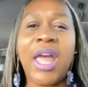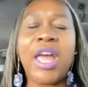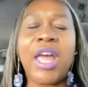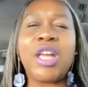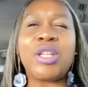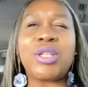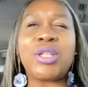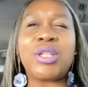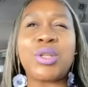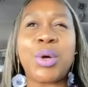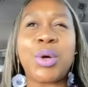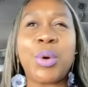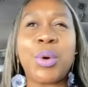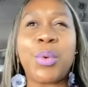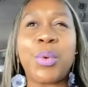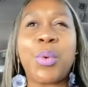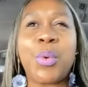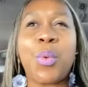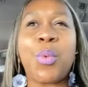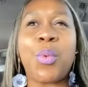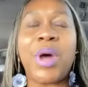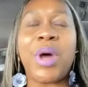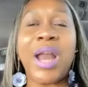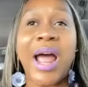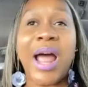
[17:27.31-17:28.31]
And so
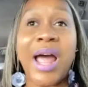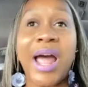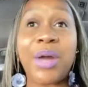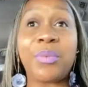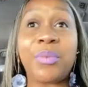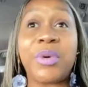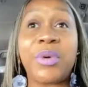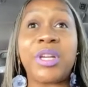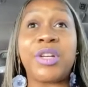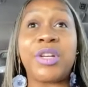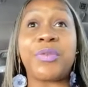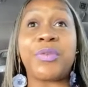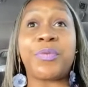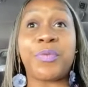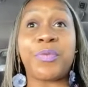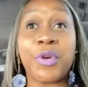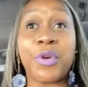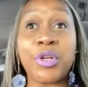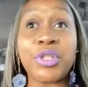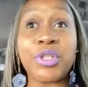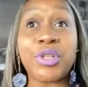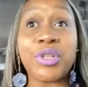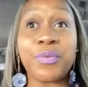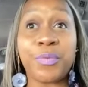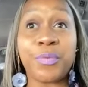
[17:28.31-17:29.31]
what I would
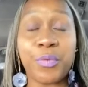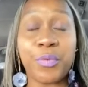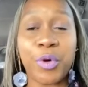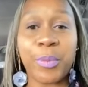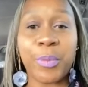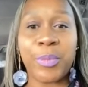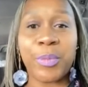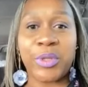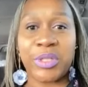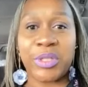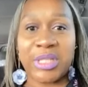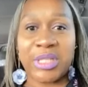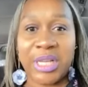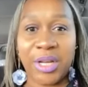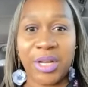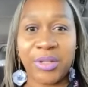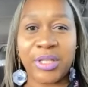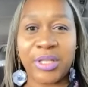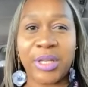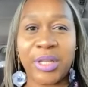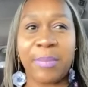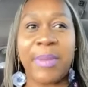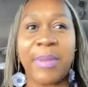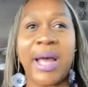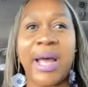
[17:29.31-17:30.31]
first and foremost tell
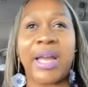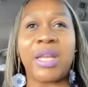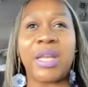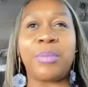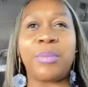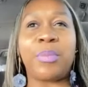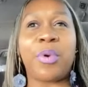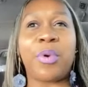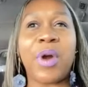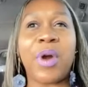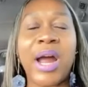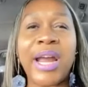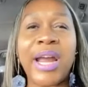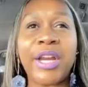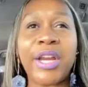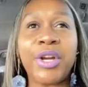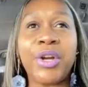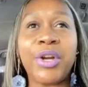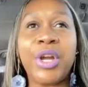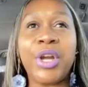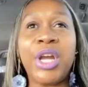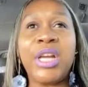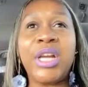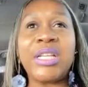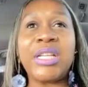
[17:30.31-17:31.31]
somebody prior